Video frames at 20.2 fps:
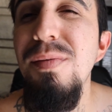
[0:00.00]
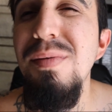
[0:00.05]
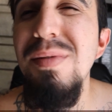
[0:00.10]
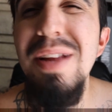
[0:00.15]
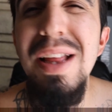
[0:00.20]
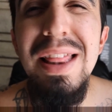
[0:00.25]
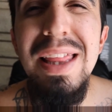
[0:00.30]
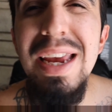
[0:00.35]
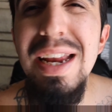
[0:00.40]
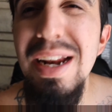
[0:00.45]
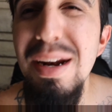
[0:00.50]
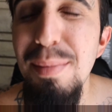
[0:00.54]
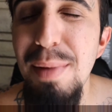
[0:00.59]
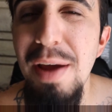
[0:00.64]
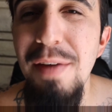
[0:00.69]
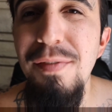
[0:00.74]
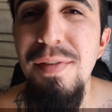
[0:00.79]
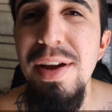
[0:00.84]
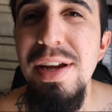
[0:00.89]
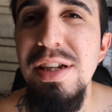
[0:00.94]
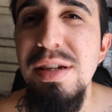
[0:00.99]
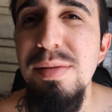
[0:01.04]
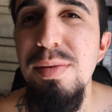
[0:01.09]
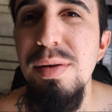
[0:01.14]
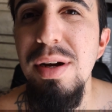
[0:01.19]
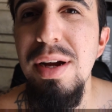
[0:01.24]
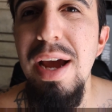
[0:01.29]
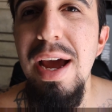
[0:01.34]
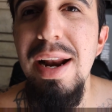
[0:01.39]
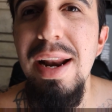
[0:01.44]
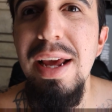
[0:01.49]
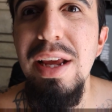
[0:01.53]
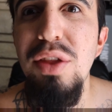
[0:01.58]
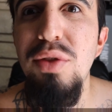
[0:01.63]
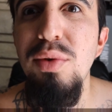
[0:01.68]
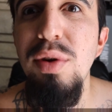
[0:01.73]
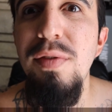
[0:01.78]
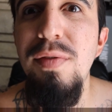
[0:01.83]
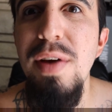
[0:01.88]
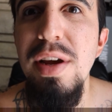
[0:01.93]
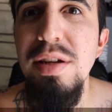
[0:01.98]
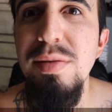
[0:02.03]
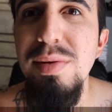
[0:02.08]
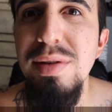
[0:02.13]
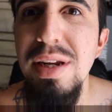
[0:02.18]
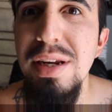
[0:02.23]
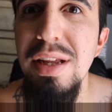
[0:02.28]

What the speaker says: deleted my Facebook. I had like 3 Facebooks.